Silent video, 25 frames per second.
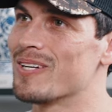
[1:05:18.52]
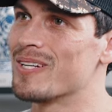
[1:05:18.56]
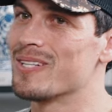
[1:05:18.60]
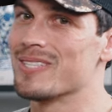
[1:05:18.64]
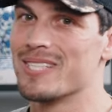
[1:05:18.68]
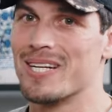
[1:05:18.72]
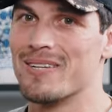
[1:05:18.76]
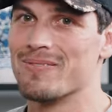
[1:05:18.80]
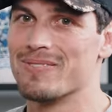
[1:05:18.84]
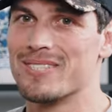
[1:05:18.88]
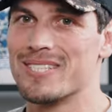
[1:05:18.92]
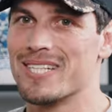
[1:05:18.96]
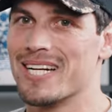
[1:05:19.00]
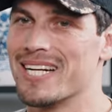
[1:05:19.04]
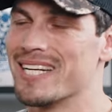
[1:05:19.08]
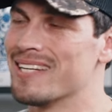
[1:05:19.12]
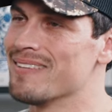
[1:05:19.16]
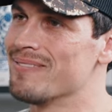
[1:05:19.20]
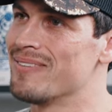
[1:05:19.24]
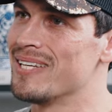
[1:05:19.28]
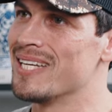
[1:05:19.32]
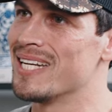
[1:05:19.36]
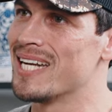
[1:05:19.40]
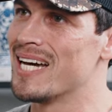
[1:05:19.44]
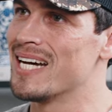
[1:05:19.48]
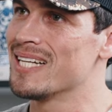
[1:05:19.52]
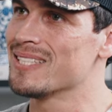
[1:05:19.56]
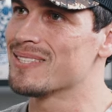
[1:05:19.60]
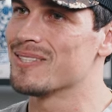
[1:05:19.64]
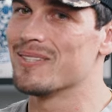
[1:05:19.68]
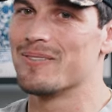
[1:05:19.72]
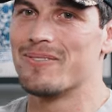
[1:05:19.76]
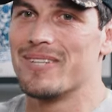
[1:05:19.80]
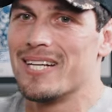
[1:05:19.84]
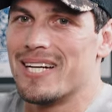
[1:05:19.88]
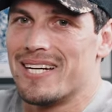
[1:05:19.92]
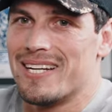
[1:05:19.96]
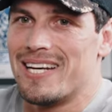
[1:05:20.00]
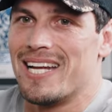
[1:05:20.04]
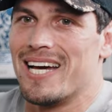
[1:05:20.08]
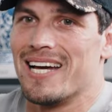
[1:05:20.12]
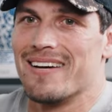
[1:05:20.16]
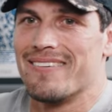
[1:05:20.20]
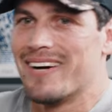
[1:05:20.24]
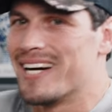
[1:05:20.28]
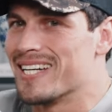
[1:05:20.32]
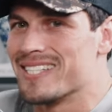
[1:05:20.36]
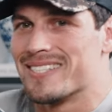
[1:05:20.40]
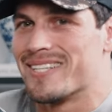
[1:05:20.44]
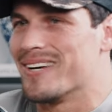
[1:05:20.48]
because yeah, yeah. I'm trying to be an asshole, but no,
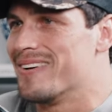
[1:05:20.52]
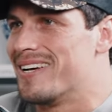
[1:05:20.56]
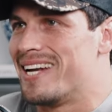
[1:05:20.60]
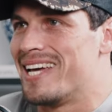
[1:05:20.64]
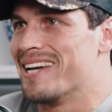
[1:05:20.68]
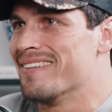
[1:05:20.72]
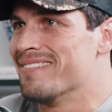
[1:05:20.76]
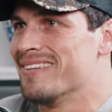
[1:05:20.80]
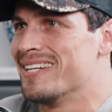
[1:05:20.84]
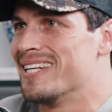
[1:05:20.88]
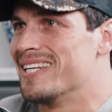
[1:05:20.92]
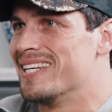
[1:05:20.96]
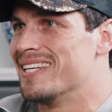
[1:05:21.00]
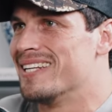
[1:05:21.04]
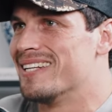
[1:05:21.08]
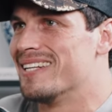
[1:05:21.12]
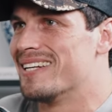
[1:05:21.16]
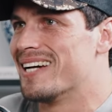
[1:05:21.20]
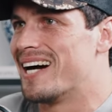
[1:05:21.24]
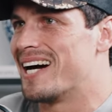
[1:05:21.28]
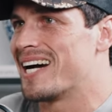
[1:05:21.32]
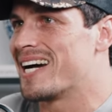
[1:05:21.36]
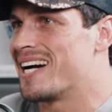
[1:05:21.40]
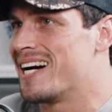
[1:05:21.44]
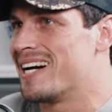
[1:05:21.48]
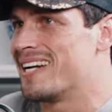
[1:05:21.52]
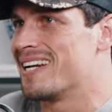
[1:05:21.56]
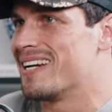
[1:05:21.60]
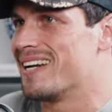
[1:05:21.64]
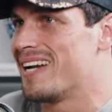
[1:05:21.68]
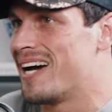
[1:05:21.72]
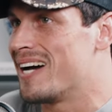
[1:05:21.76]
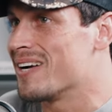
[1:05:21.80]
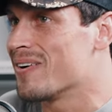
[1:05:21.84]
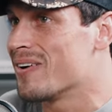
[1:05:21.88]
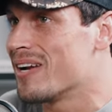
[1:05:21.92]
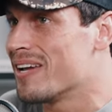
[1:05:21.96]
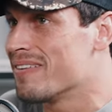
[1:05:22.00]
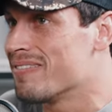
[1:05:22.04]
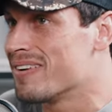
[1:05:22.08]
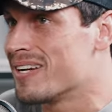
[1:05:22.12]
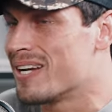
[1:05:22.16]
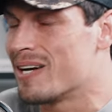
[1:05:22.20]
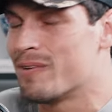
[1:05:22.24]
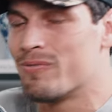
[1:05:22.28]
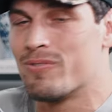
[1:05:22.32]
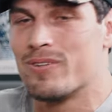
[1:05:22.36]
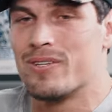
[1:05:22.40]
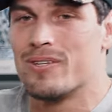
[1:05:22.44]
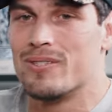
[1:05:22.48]
like but I just don't have yeah, any. I can't. I don't have
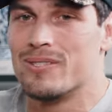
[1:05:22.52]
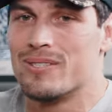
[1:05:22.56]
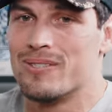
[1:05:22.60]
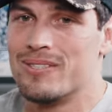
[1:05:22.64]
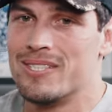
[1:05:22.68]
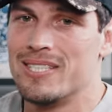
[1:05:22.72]
enough of those